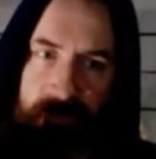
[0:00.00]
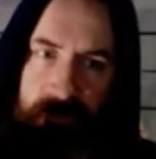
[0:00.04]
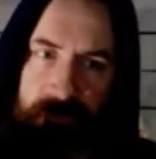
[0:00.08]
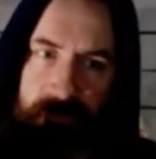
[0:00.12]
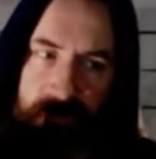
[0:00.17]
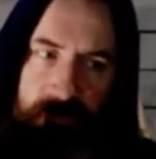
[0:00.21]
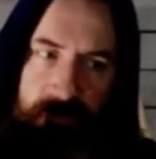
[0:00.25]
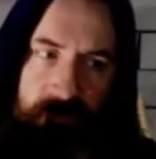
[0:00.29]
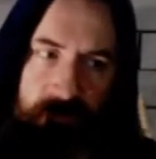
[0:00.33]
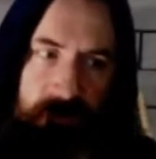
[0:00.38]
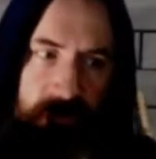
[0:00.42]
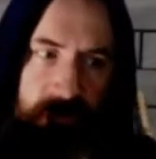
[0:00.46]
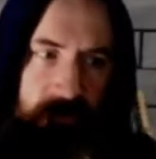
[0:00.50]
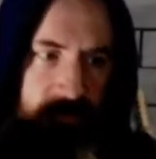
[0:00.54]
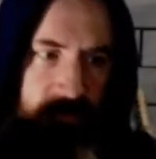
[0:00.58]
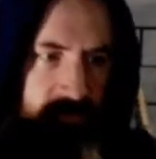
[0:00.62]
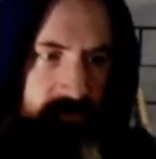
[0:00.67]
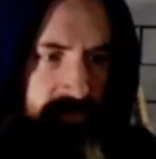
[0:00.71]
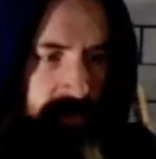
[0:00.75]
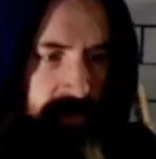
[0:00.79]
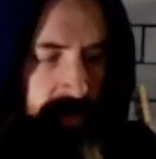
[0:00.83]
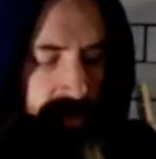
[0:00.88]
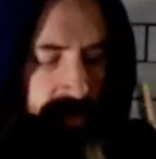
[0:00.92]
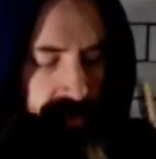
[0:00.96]
definitely this.
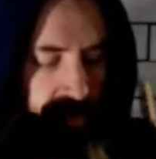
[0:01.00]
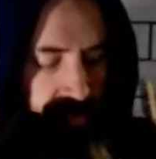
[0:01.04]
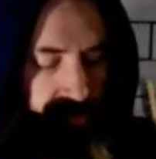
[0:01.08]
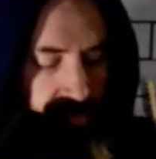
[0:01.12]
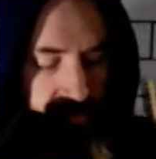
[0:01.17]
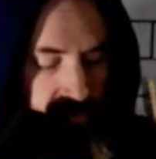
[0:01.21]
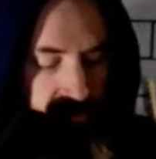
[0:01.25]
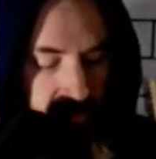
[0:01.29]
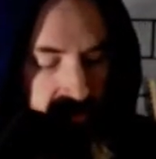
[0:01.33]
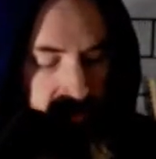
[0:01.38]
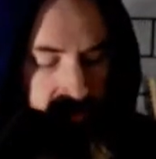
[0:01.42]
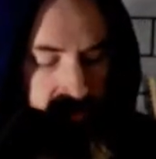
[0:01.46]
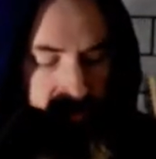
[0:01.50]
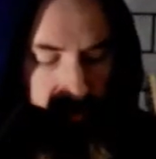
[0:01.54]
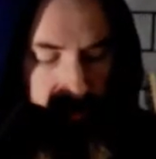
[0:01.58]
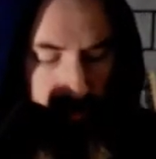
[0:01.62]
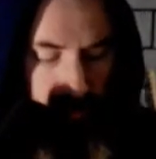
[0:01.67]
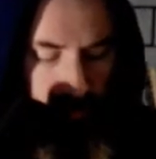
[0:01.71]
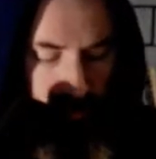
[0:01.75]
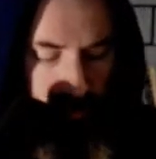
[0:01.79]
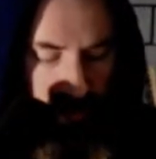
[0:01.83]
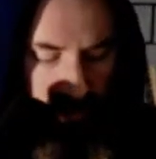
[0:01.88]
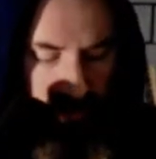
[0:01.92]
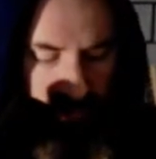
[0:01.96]
Takes a lot
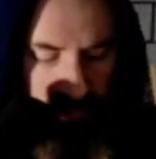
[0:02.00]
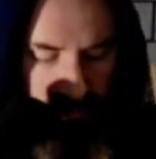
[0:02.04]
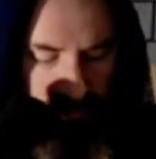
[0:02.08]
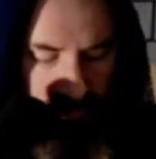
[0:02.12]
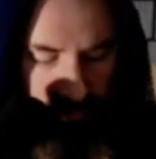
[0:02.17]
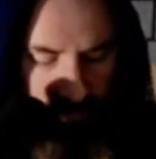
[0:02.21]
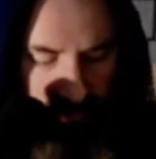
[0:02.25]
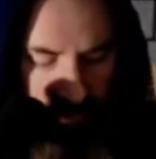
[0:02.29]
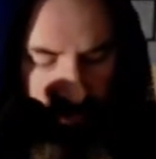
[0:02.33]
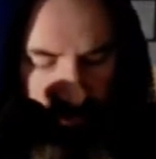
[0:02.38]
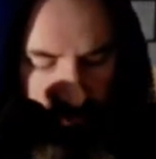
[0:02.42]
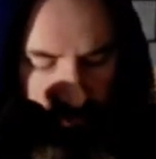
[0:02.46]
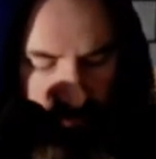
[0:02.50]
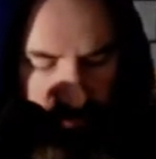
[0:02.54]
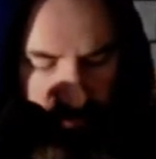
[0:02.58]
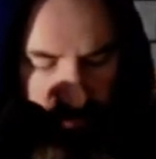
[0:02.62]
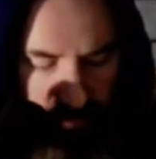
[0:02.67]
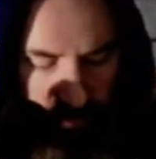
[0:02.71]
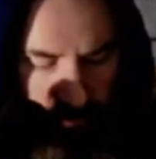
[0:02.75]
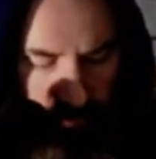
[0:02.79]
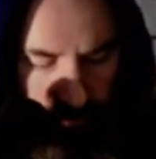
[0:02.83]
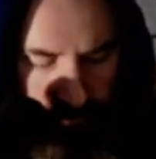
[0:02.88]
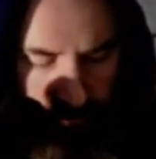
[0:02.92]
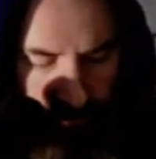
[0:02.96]
of practice sometimes
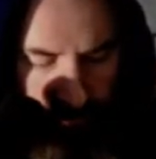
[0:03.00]
too.